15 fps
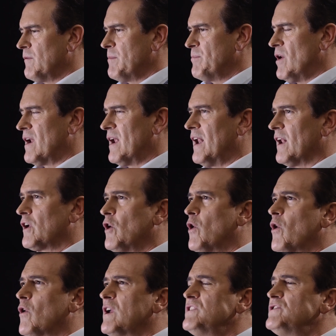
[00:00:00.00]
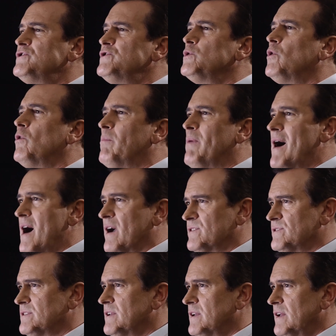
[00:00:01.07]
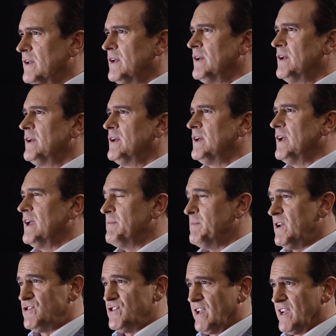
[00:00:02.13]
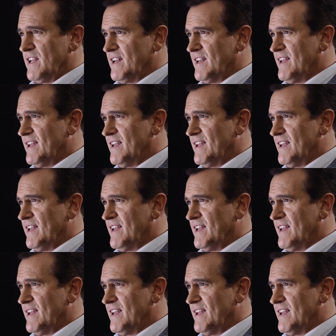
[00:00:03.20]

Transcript: We bought it at Corey's Jewel Box in Michigan